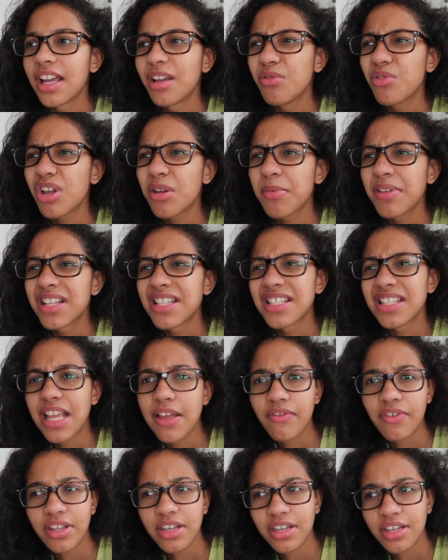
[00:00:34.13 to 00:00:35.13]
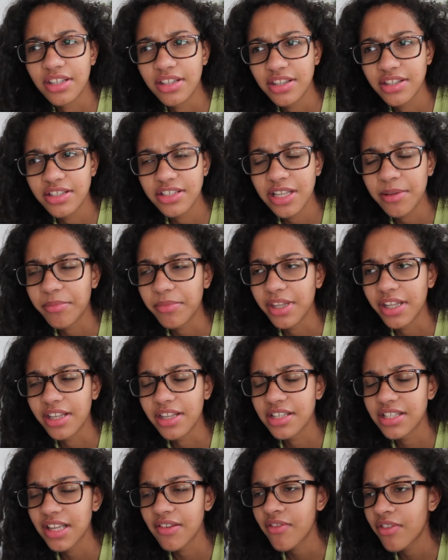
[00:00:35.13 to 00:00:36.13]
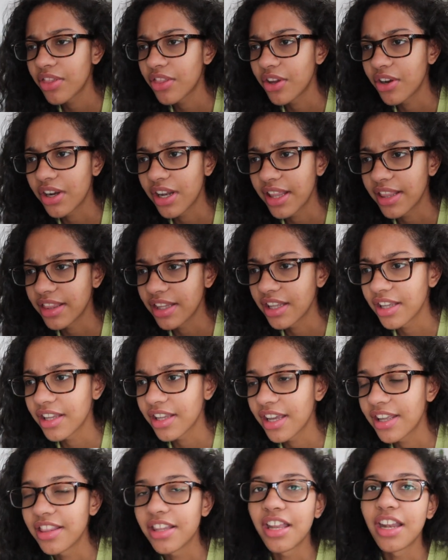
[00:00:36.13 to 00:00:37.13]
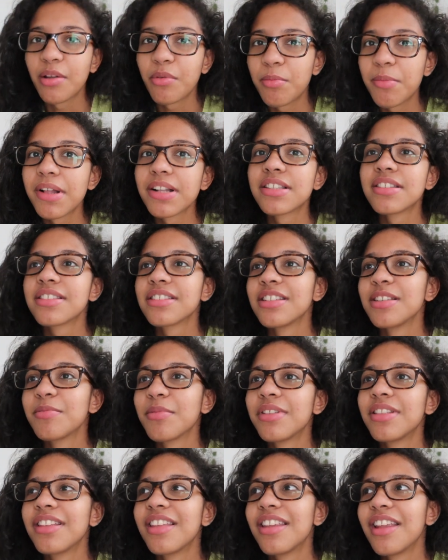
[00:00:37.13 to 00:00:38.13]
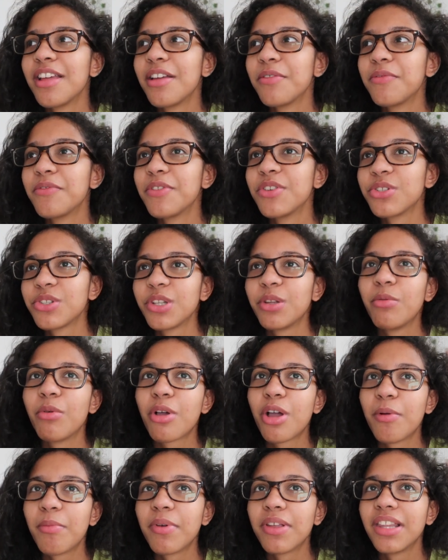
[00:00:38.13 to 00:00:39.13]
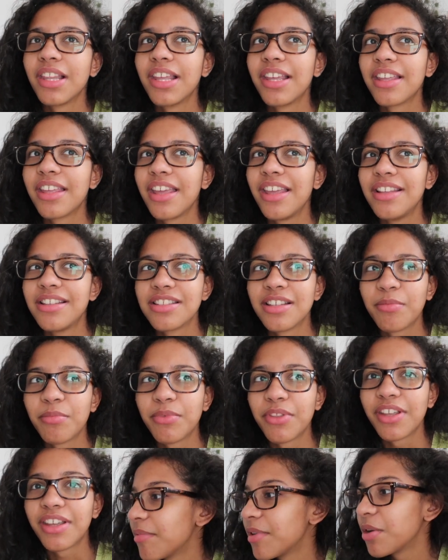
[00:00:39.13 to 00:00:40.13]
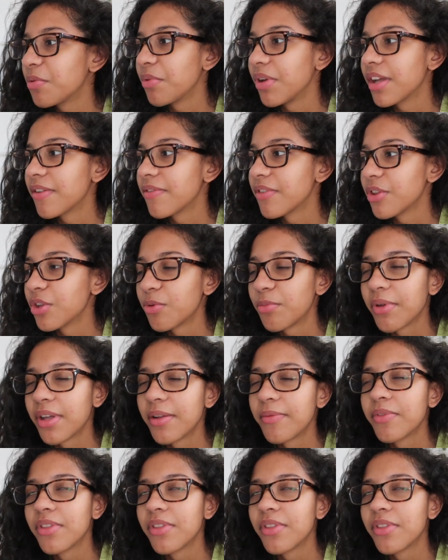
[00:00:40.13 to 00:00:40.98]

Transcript: I woke up at 7:30 I think, and then I went back to sleep, and then I officially woke up at like 8 something. I've been awake for a little bit.